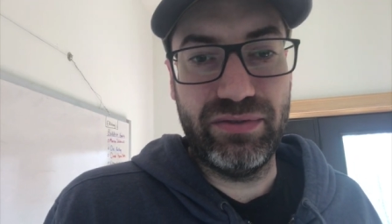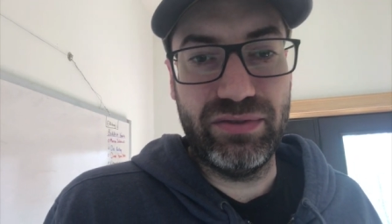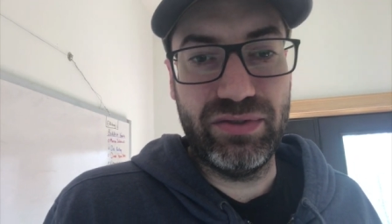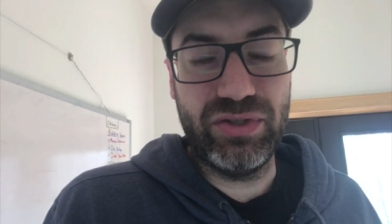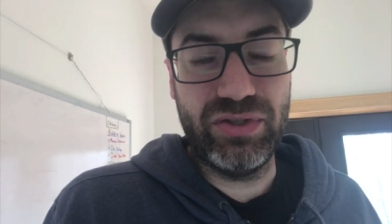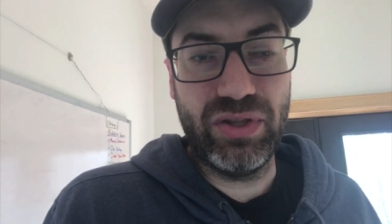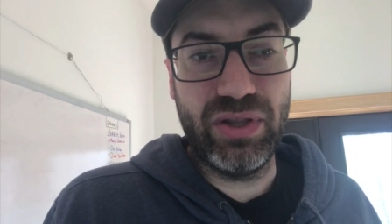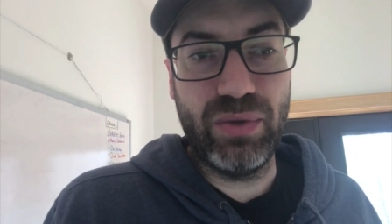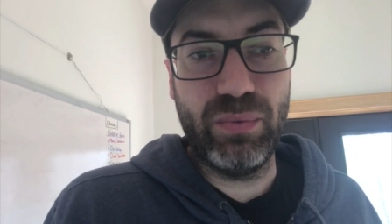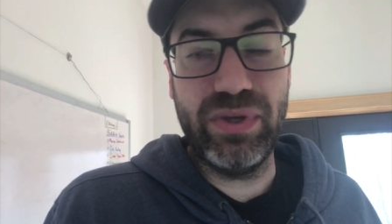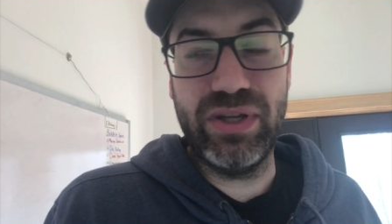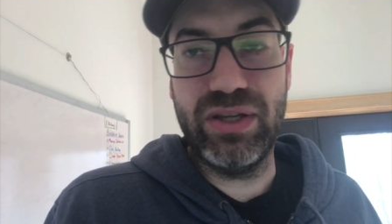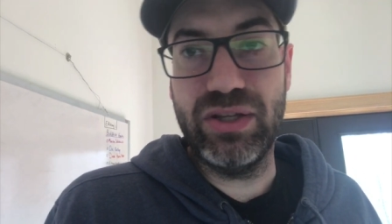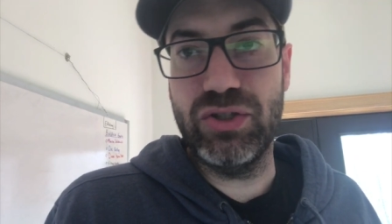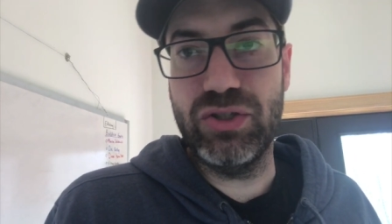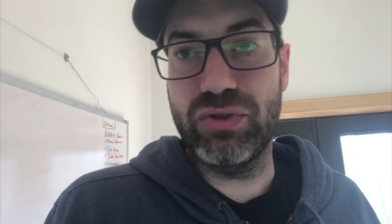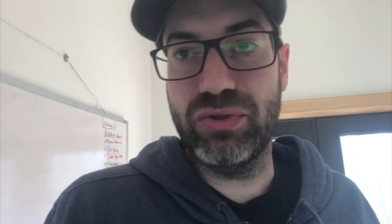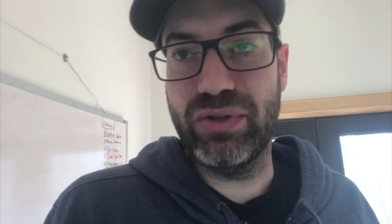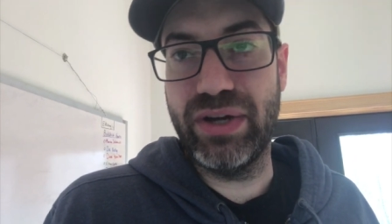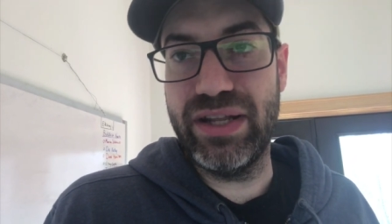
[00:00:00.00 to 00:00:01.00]
so that we could
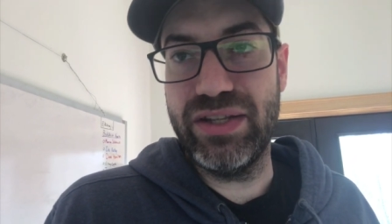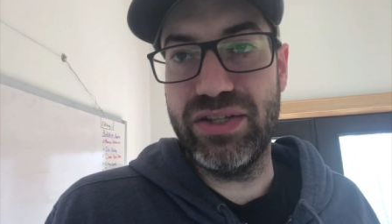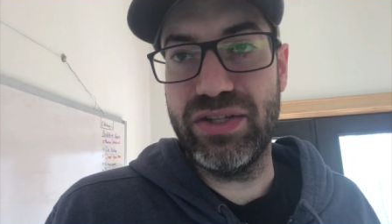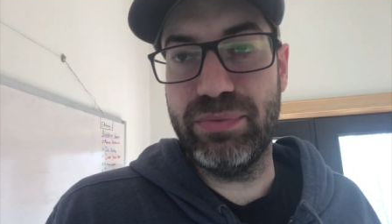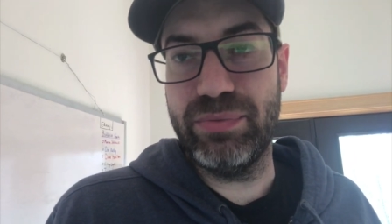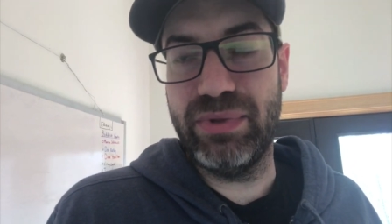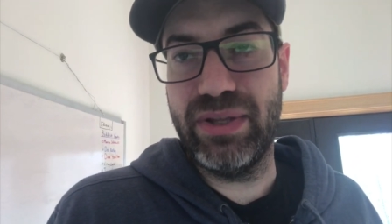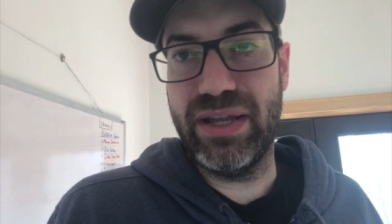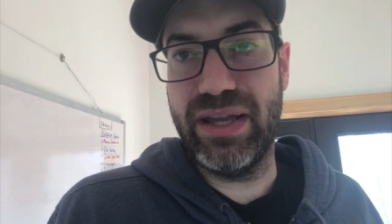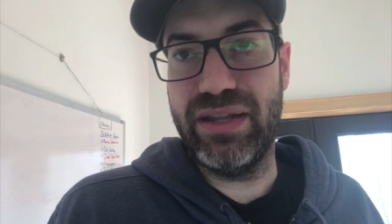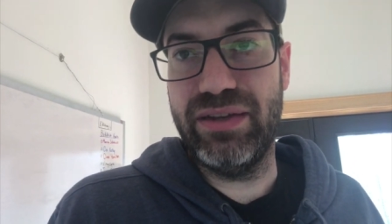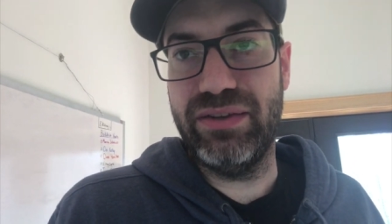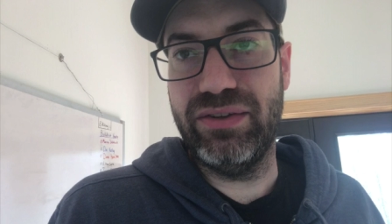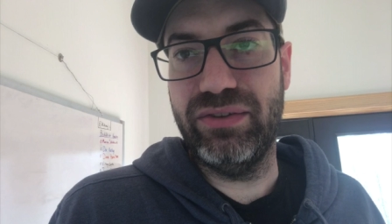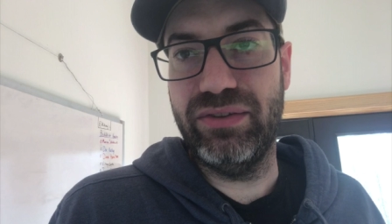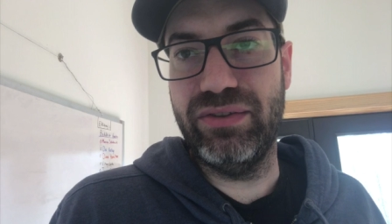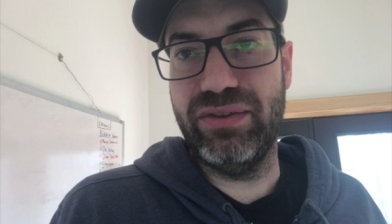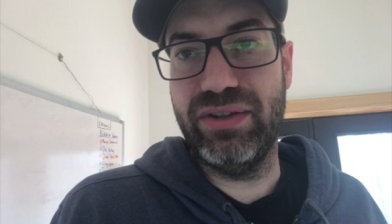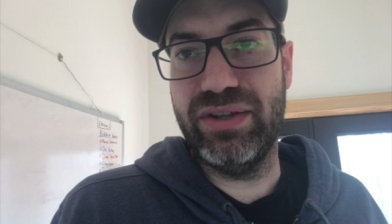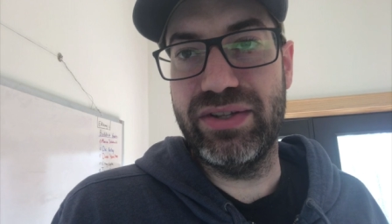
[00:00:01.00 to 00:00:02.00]
transplant
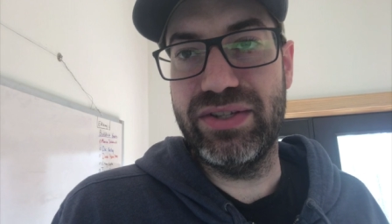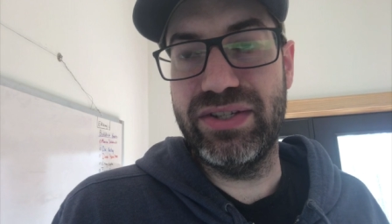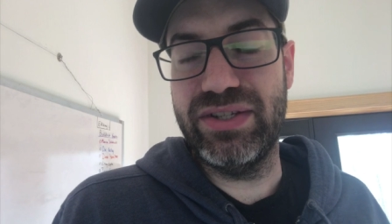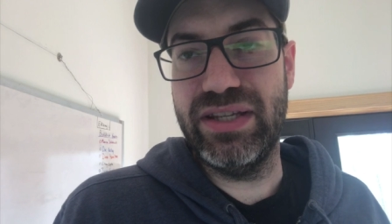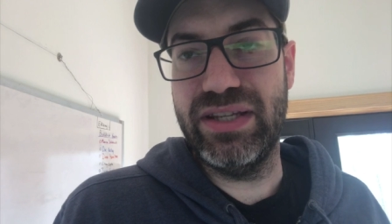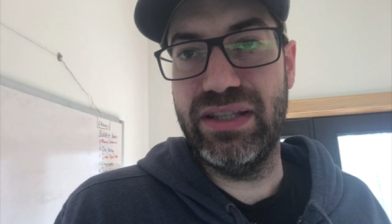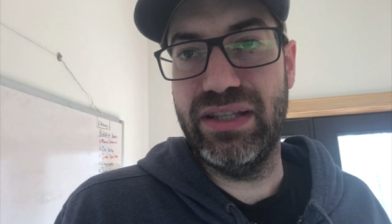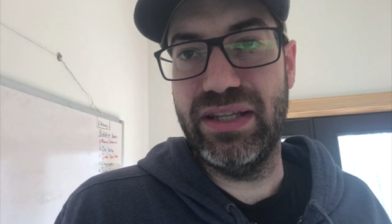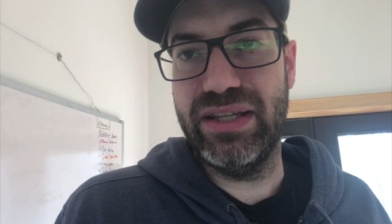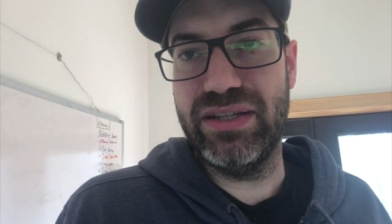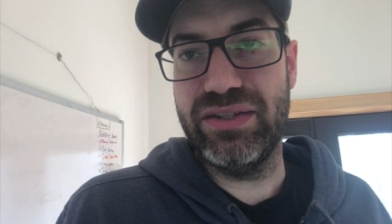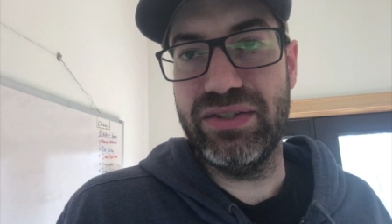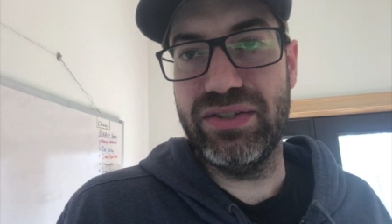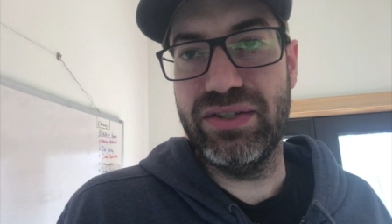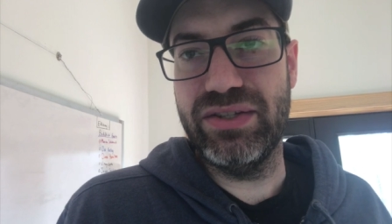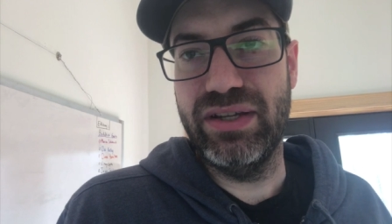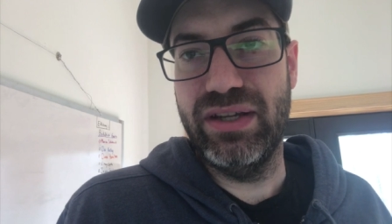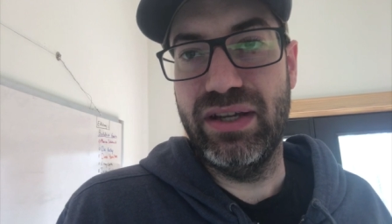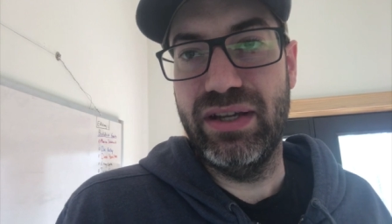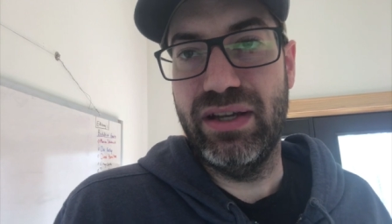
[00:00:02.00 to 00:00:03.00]
the
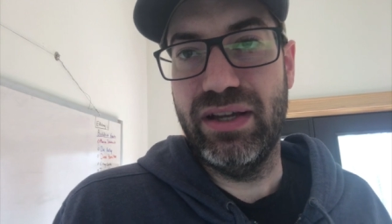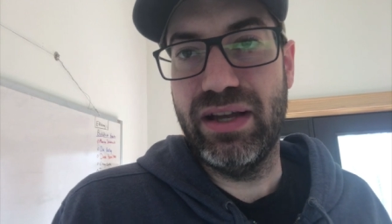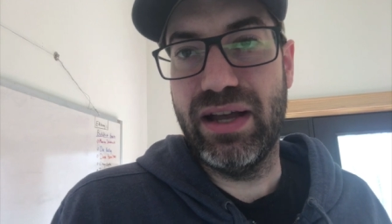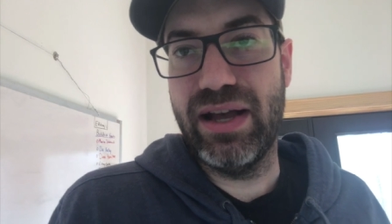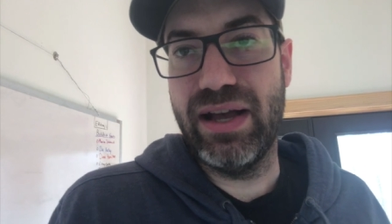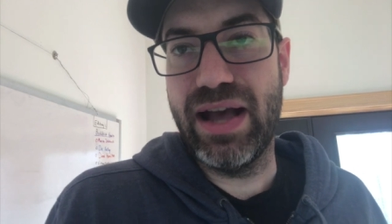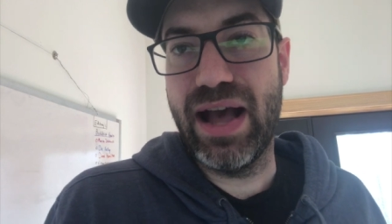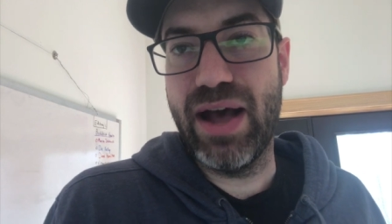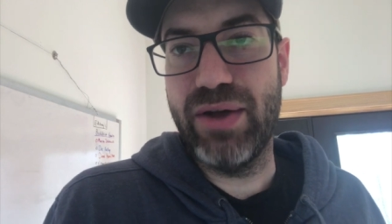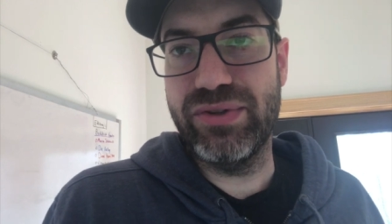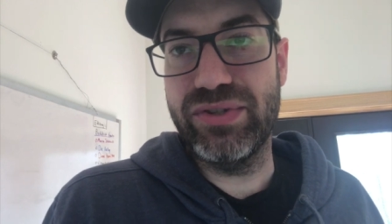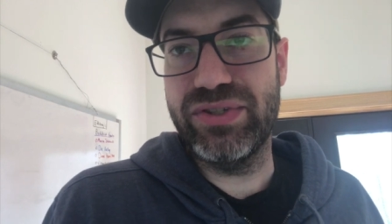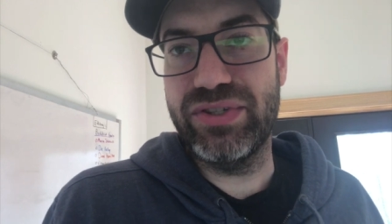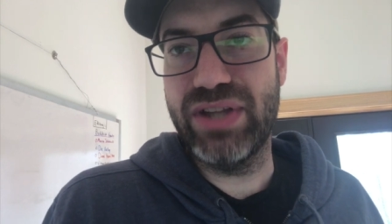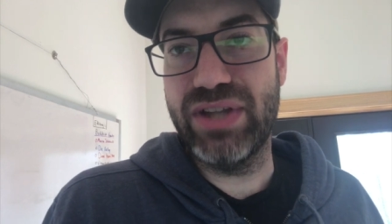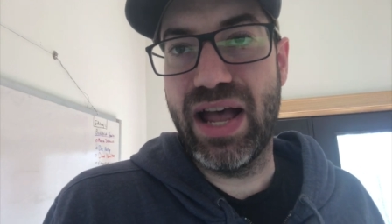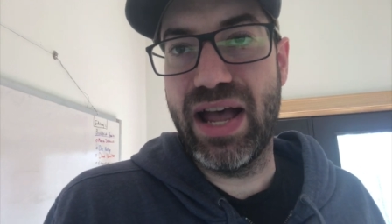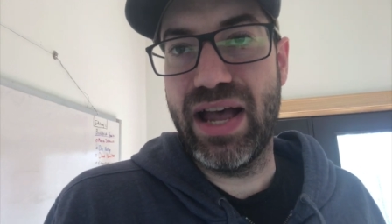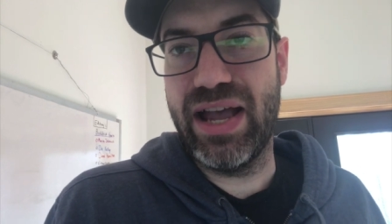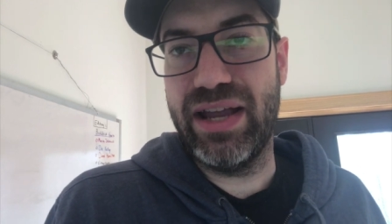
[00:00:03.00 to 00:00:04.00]
seedlings uh,
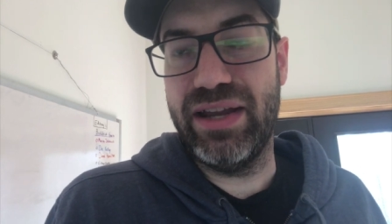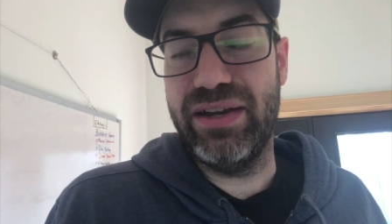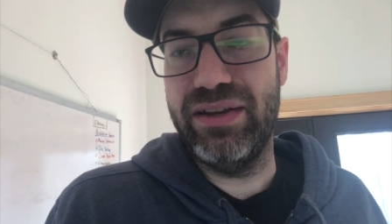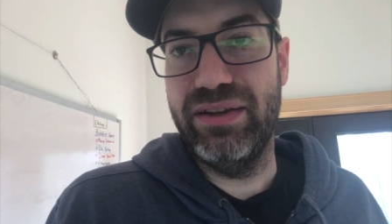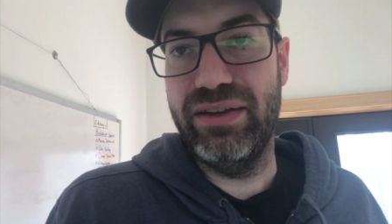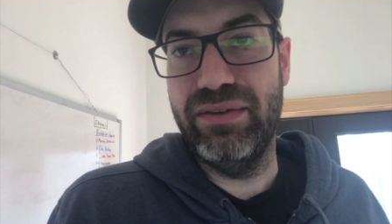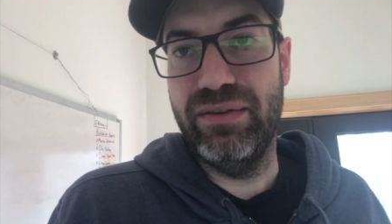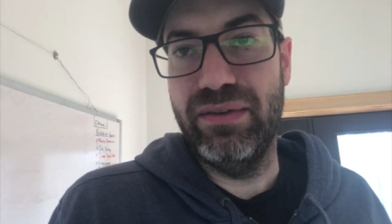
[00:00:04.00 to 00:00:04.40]
outside